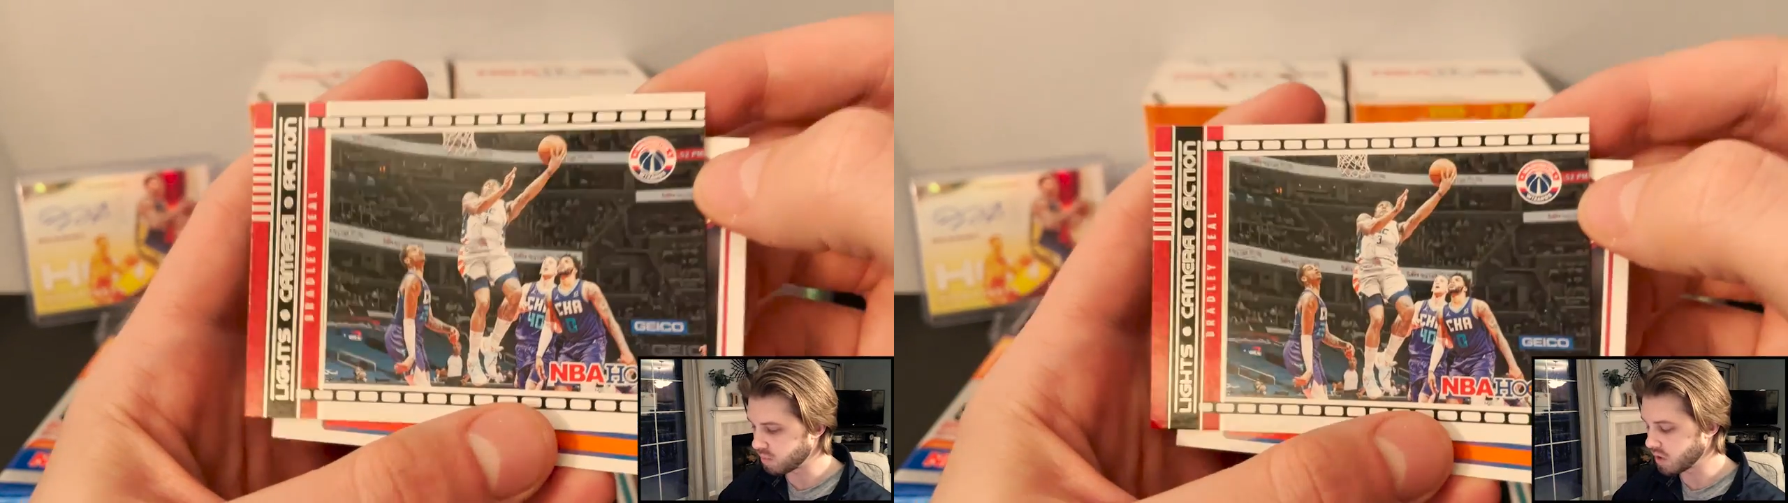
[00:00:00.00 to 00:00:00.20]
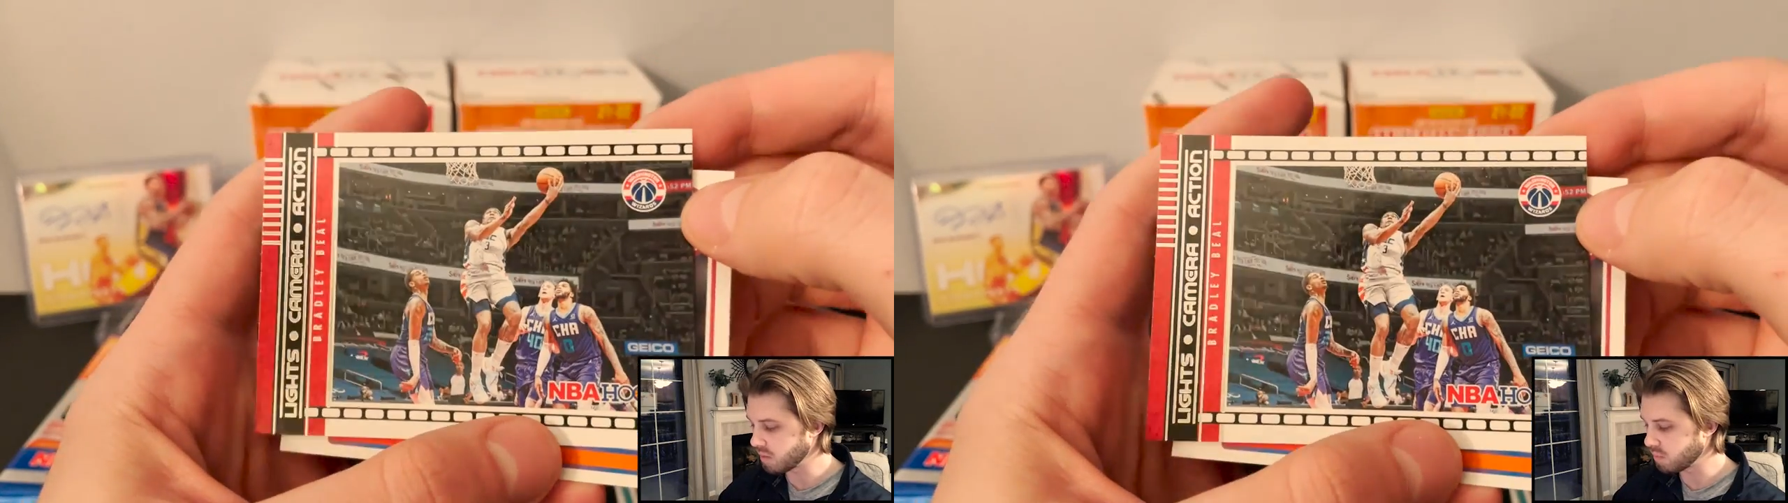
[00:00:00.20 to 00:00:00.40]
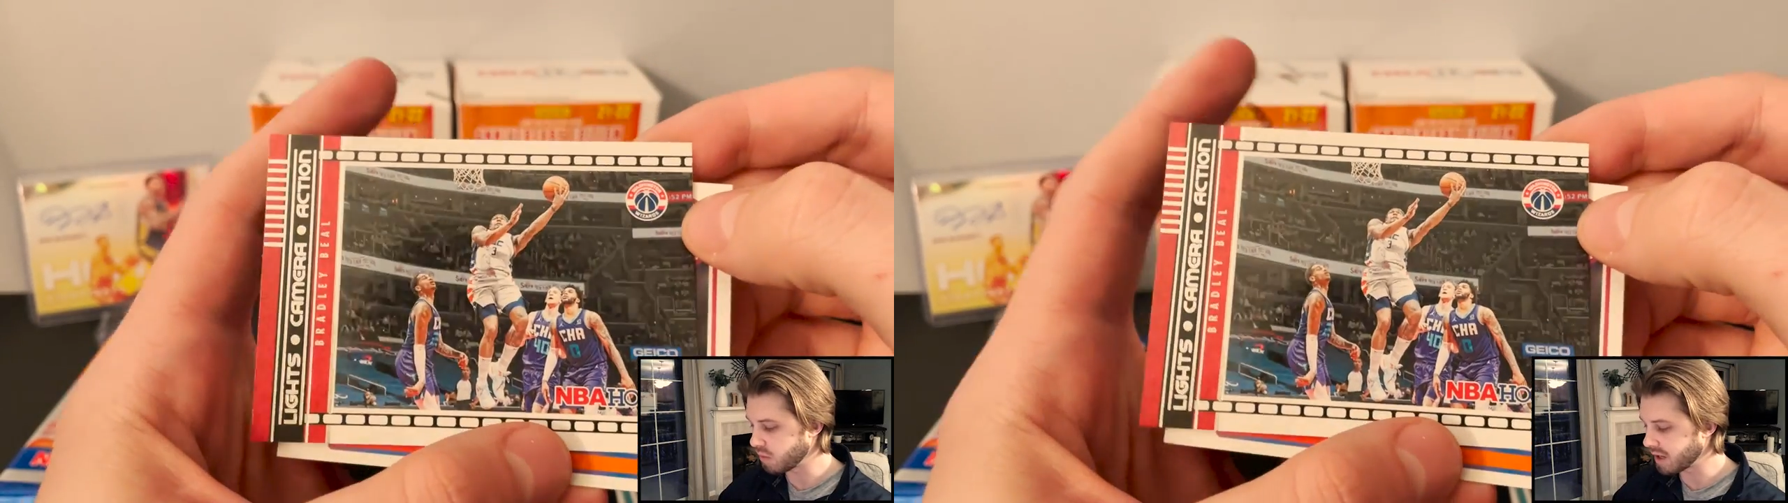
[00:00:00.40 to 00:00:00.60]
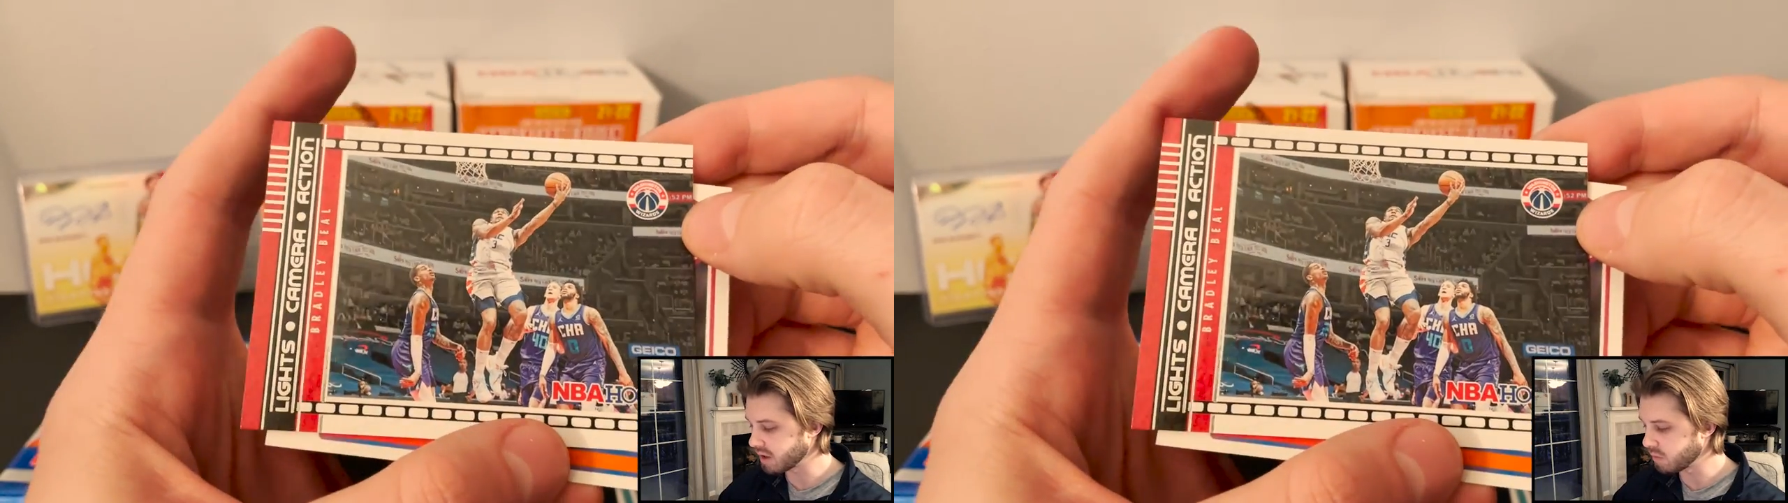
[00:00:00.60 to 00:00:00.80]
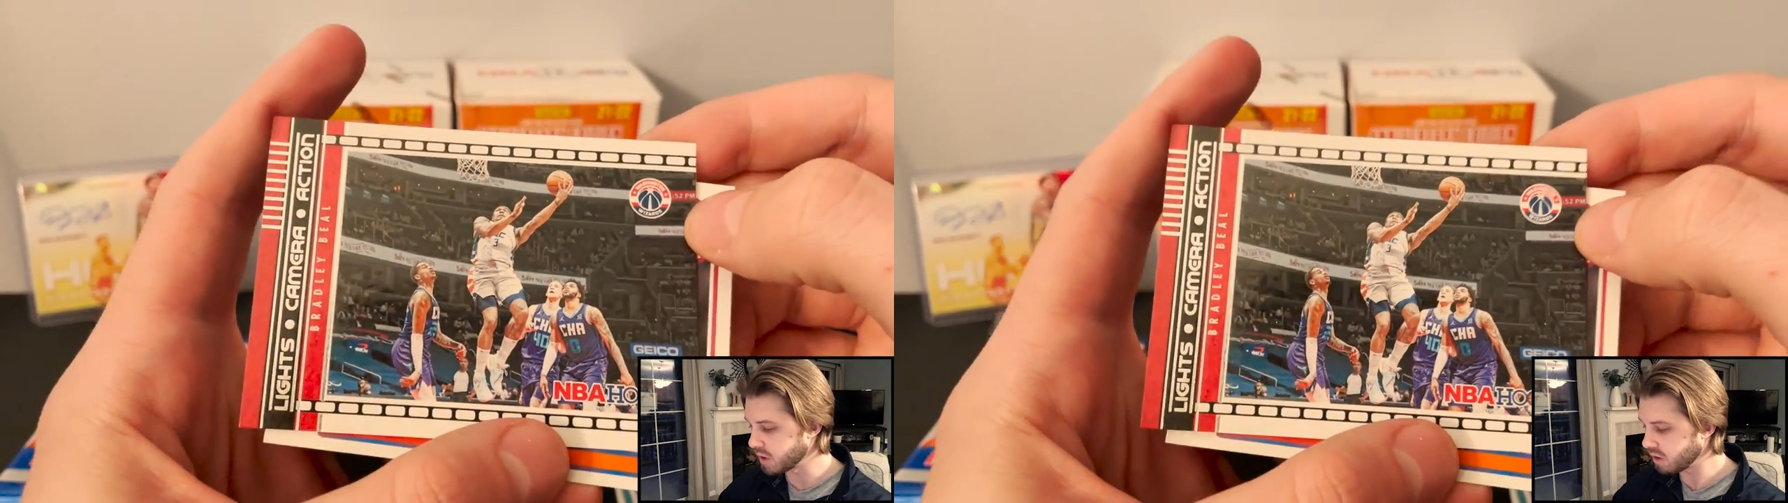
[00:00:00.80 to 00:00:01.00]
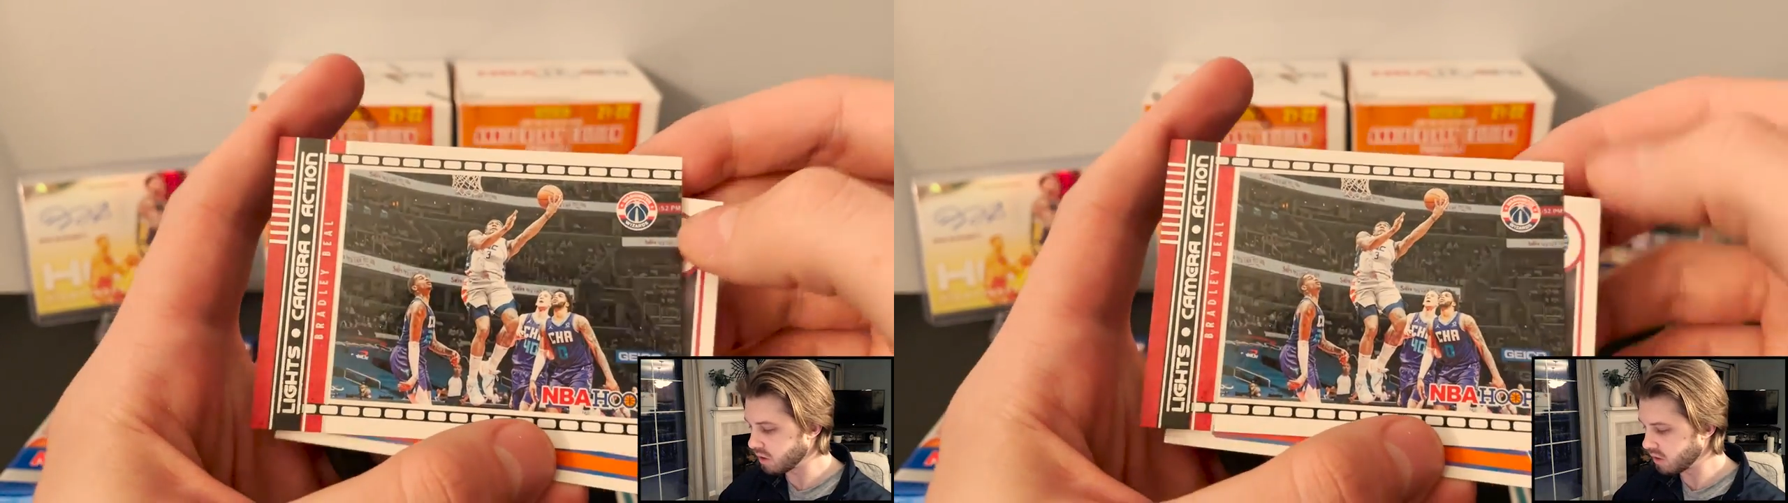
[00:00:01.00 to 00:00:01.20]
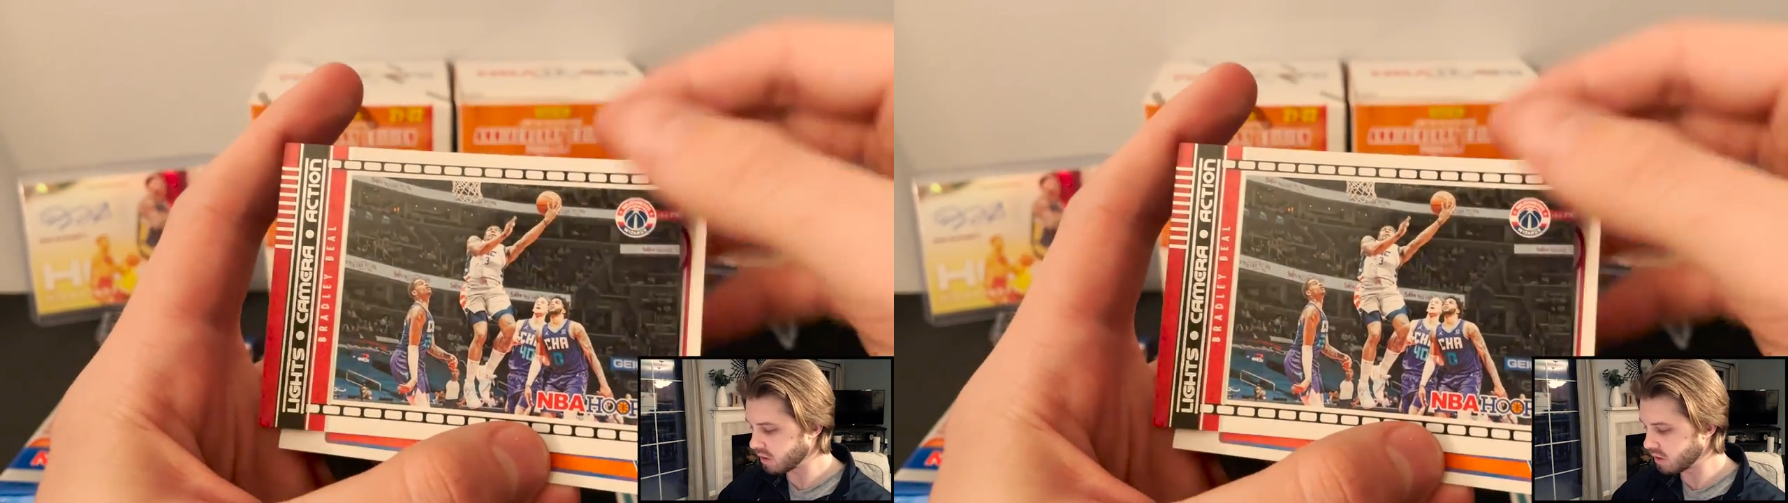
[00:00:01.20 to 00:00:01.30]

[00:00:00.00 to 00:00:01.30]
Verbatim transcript: yep, Bradley Beal.